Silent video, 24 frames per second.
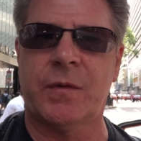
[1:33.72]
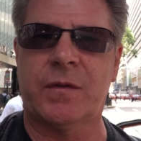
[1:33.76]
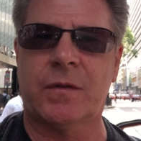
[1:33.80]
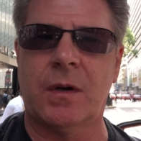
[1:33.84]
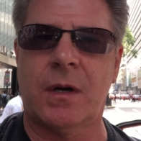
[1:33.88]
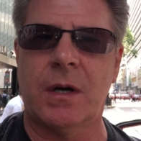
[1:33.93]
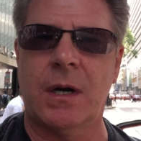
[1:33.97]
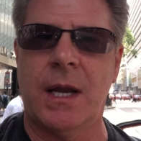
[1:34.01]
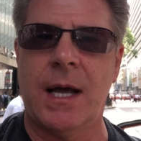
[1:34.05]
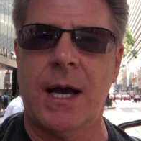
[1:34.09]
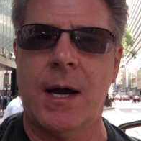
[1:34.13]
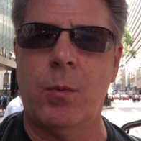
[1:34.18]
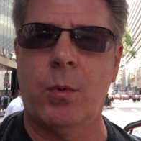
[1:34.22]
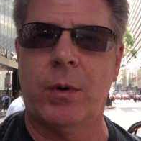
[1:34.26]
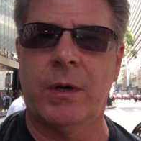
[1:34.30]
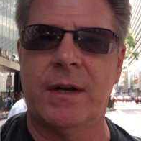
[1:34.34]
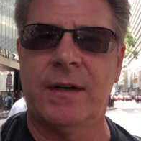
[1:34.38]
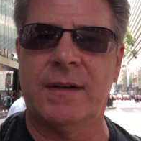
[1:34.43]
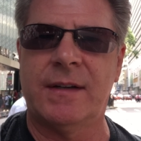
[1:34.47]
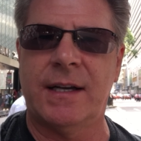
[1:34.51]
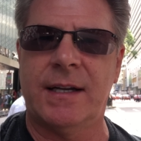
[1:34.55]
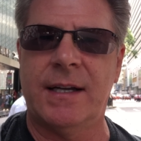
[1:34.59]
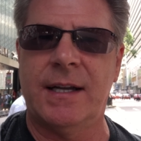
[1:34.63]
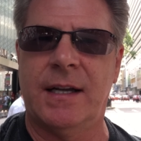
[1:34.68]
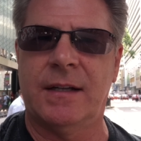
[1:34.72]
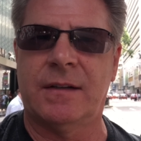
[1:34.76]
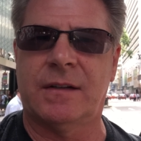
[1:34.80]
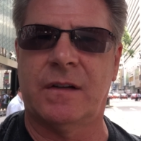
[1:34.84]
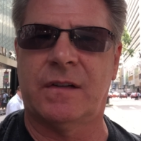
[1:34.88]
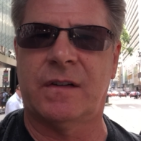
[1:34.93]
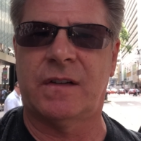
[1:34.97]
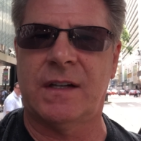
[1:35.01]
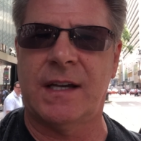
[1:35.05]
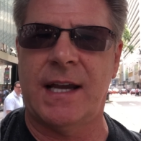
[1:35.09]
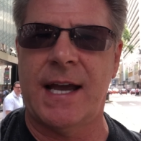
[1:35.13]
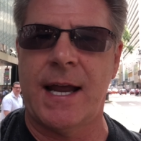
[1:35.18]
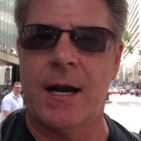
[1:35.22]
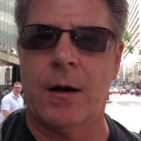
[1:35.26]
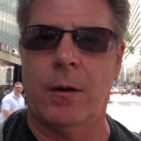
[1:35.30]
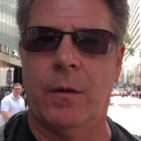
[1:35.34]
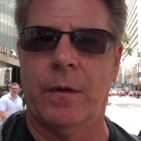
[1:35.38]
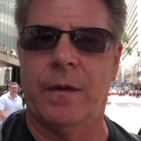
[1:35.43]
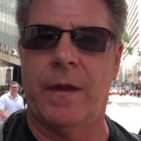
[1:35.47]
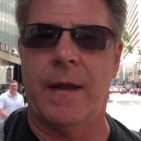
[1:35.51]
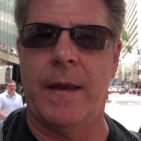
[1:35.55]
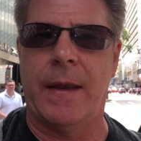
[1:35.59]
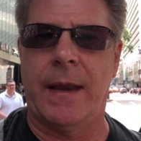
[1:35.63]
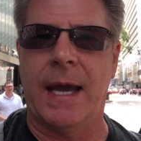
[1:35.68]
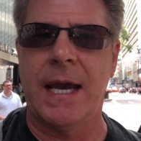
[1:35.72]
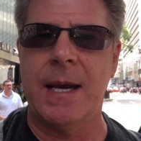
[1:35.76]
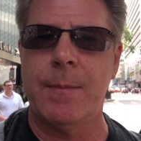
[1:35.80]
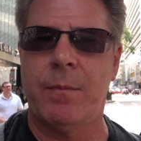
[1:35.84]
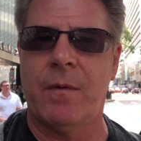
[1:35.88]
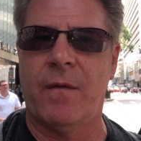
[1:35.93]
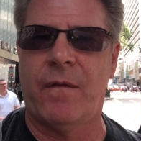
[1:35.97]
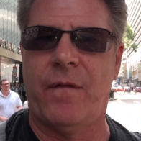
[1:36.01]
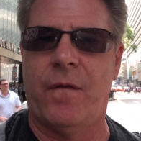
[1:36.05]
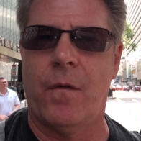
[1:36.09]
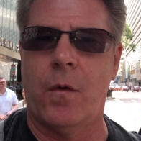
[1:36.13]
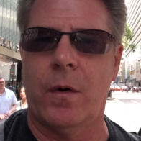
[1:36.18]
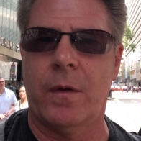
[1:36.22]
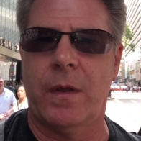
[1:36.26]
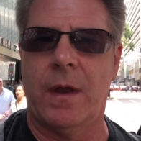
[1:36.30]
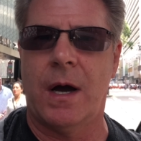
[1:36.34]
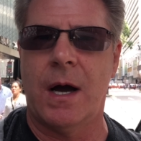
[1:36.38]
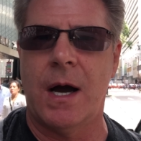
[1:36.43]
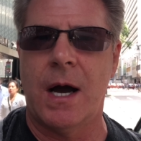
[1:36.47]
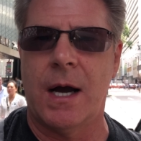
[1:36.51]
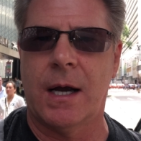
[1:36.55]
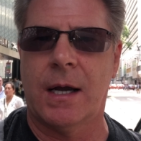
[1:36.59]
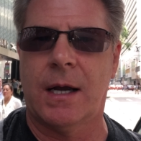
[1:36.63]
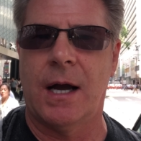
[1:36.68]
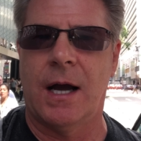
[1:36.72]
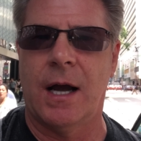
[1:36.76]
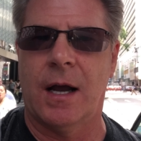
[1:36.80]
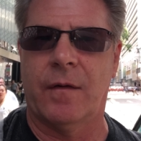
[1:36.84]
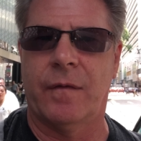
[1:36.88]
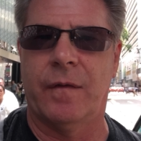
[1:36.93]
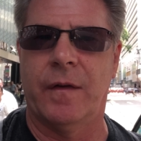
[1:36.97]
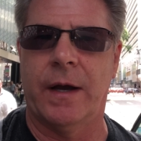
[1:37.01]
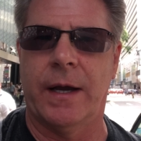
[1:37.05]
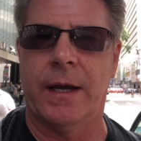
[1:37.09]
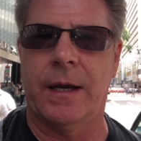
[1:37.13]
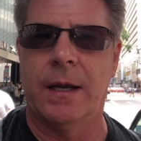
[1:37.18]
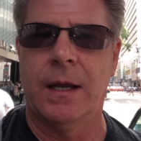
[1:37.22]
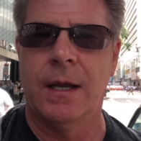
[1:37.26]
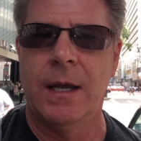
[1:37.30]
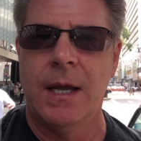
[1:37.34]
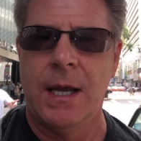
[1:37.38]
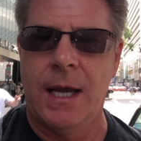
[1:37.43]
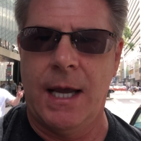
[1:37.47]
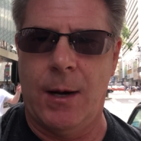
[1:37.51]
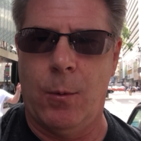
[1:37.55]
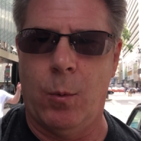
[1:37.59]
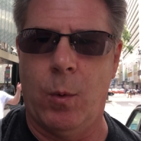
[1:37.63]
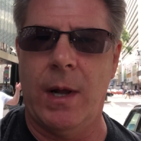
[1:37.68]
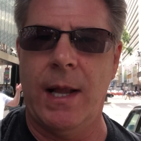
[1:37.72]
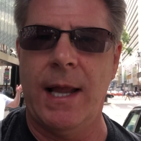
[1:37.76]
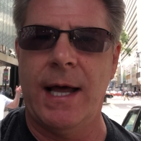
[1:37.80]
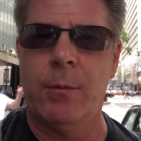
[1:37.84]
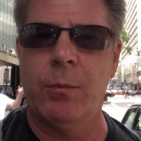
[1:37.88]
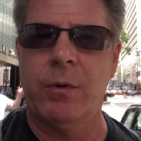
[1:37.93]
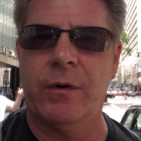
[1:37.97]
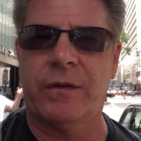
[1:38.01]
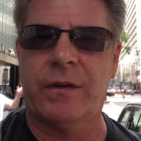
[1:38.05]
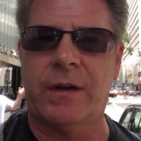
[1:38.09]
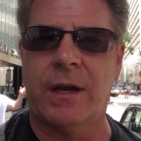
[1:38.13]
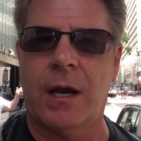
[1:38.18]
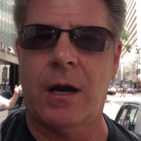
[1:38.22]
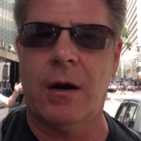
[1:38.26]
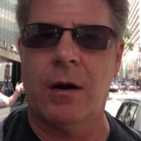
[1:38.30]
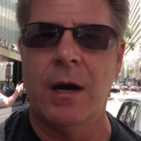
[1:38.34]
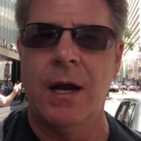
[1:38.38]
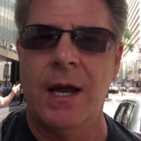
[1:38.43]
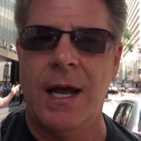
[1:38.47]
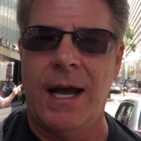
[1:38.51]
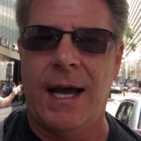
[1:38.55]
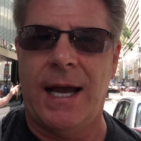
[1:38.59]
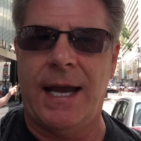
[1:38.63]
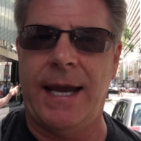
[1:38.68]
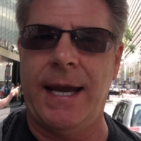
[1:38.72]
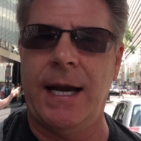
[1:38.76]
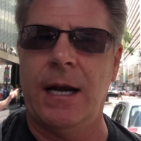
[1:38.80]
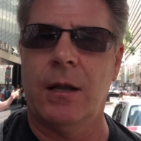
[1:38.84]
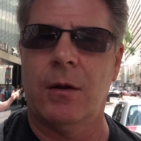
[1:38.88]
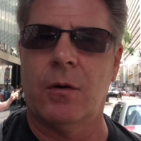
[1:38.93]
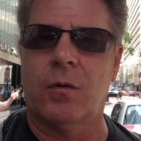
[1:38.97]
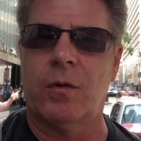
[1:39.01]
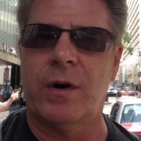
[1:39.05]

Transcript: started out with a deadhead to Seattle the night before the Hong Kong flight. And while I was there, I ate at a